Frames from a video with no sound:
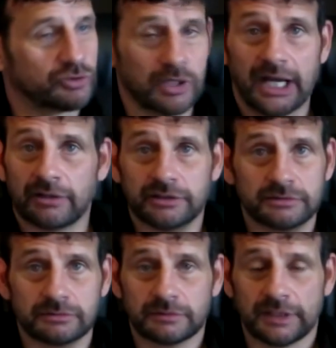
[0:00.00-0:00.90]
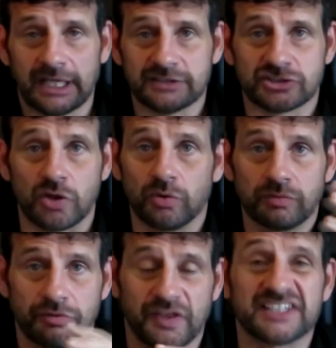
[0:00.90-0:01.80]
to Ireland. And so,
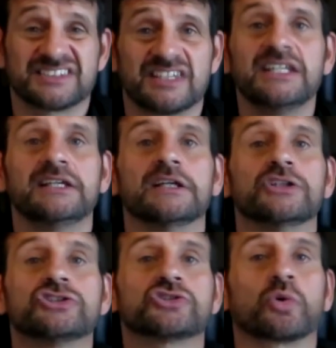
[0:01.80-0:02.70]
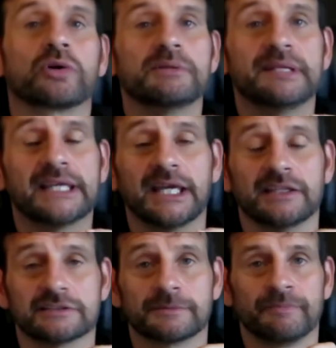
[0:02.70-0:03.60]
thus, the story
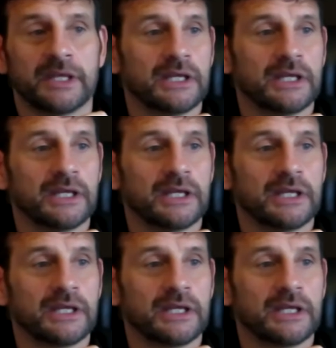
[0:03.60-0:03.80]
begins.